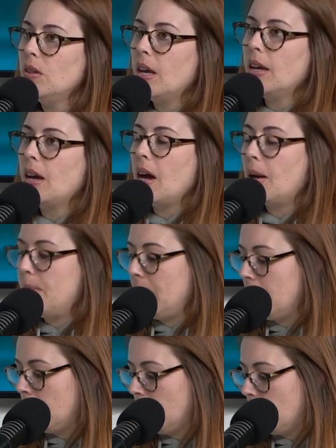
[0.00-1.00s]
like, I
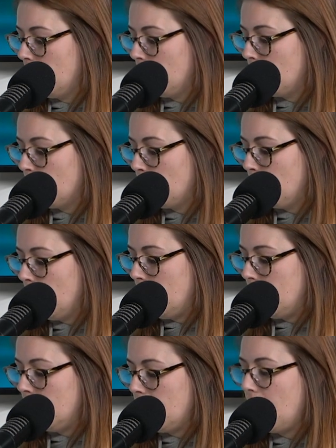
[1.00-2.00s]
mean,
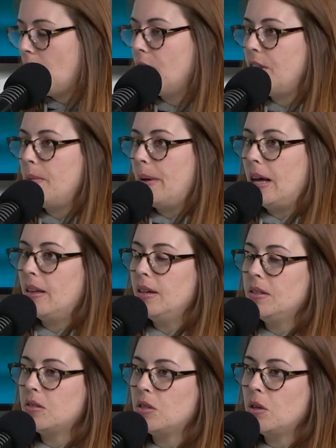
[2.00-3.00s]
creating a healthy
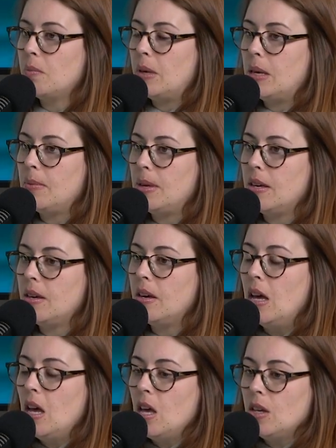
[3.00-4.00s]
balance. So maybe,
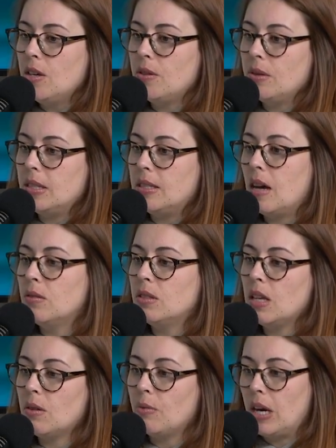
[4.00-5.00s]
you know, it
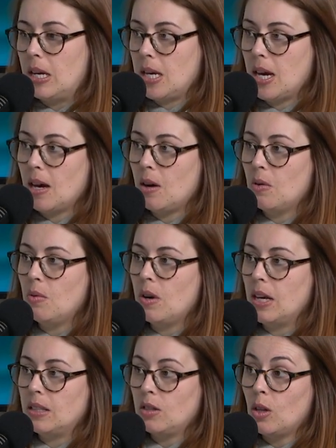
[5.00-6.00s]
sounds like right now
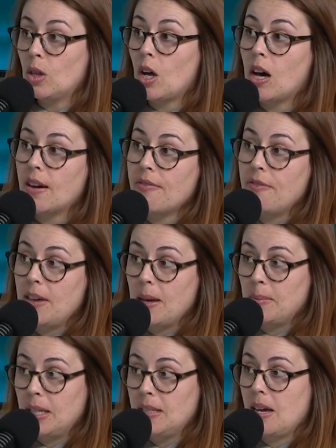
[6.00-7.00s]
it's a lot of
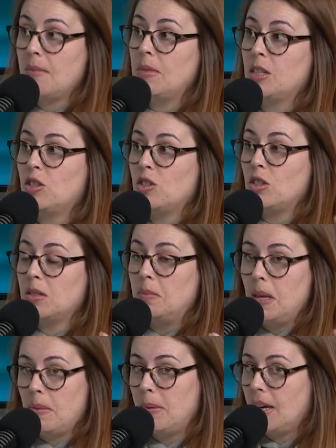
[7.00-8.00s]
family time that's
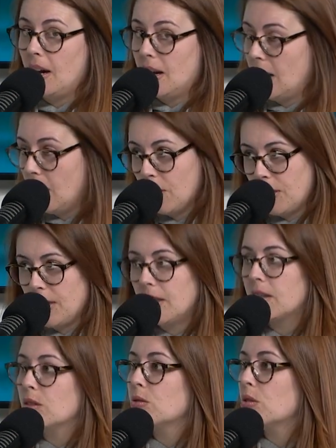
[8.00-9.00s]
just maybe unhealthy.
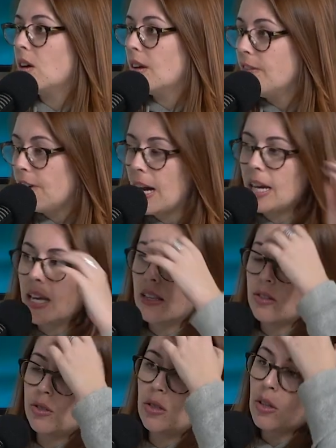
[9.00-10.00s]
Like, there's a lot of
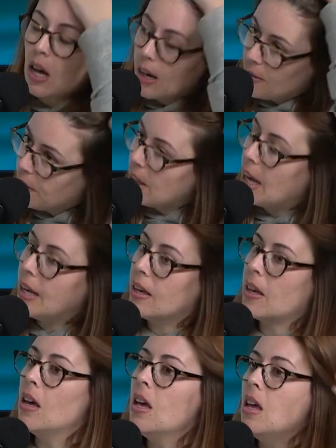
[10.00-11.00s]
fighting. There's a lot of,
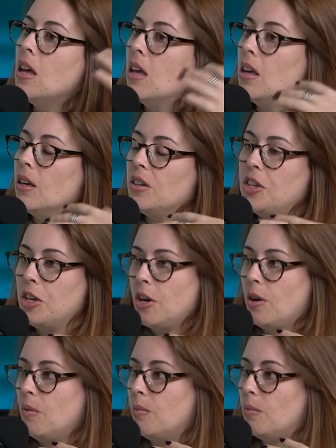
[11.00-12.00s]
like, you
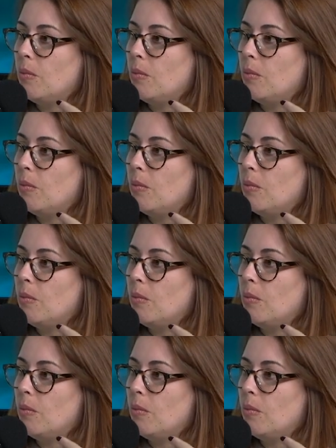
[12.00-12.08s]
know,